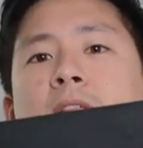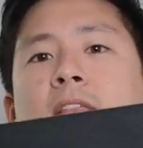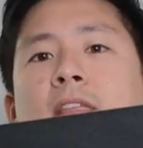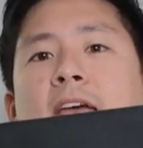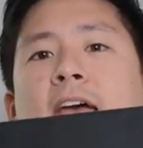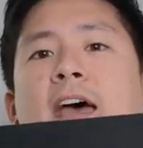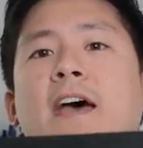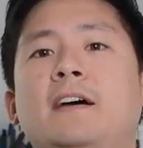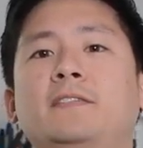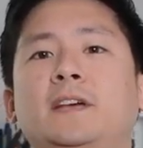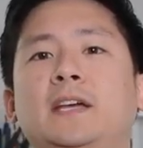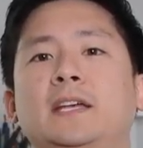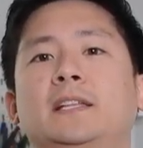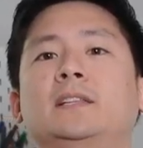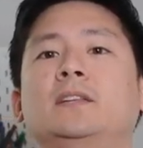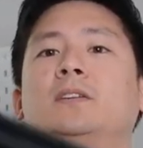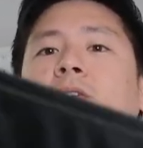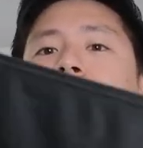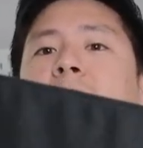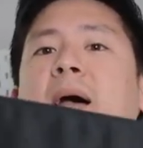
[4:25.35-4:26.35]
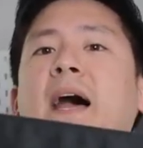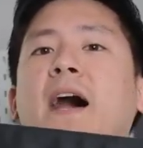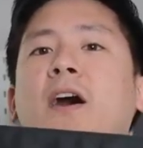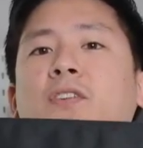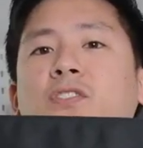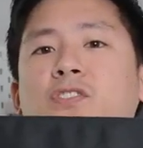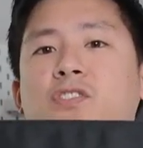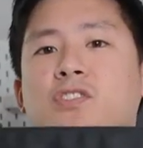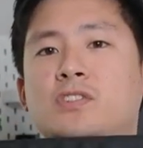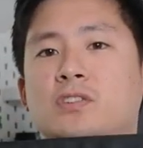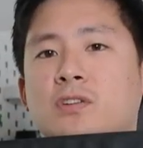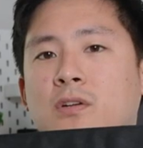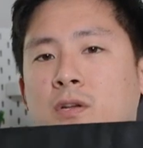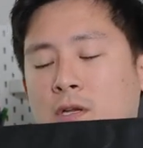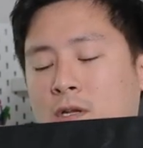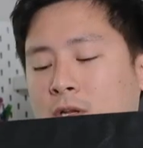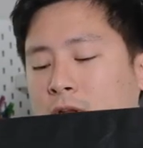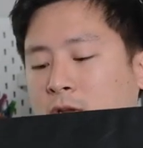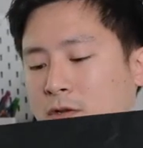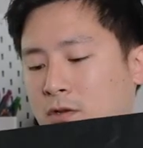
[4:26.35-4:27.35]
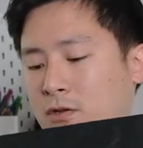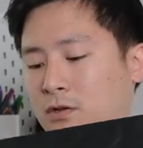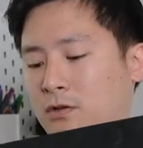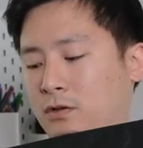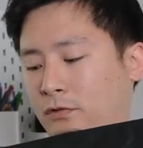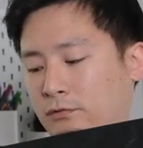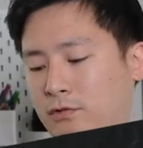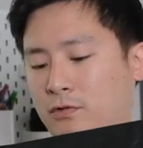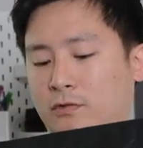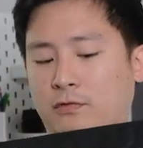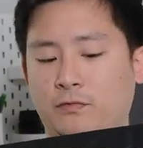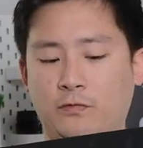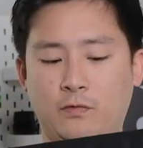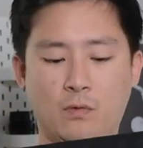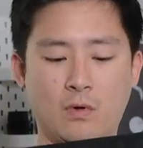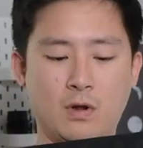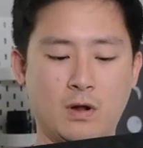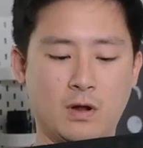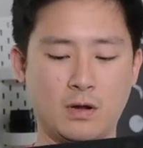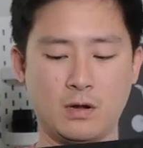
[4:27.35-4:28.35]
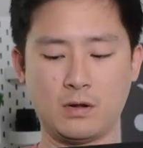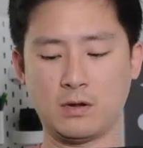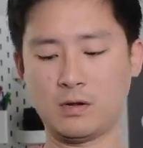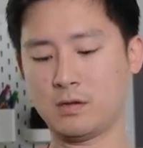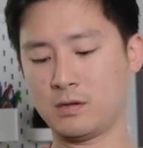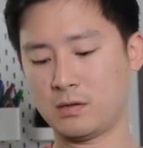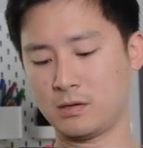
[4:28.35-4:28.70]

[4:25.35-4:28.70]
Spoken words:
they have a little pouch for